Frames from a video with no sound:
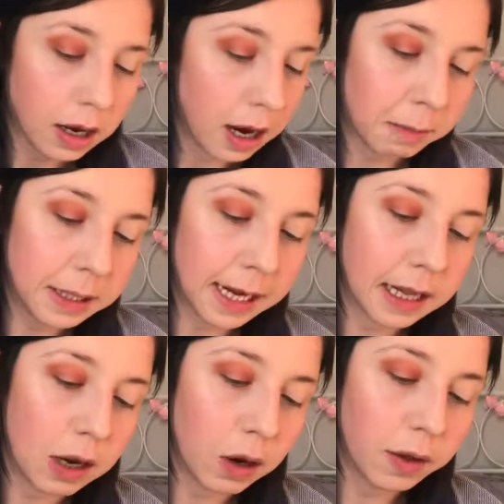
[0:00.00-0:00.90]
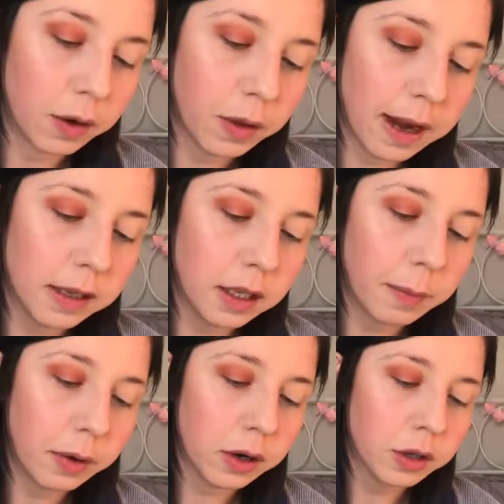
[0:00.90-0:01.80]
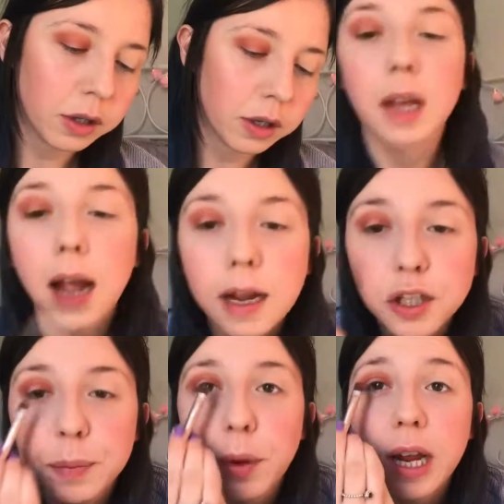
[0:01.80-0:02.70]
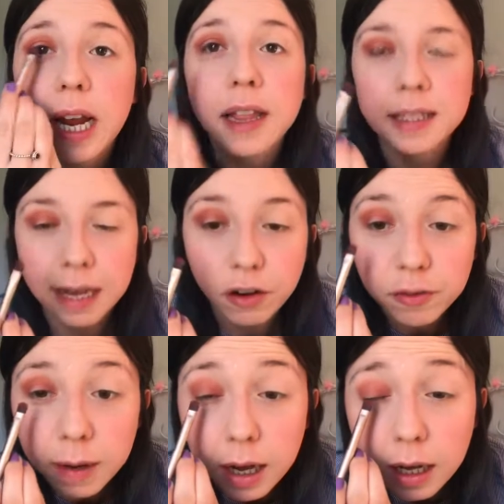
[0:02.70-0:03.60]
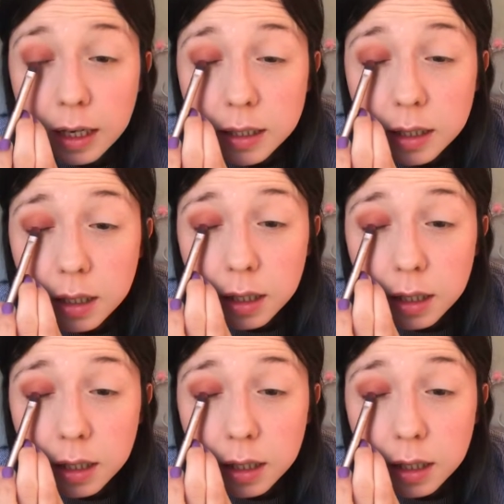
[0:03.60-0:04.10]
I'm gonna take that on the other end of the brush and just put it in the center of my eyelid.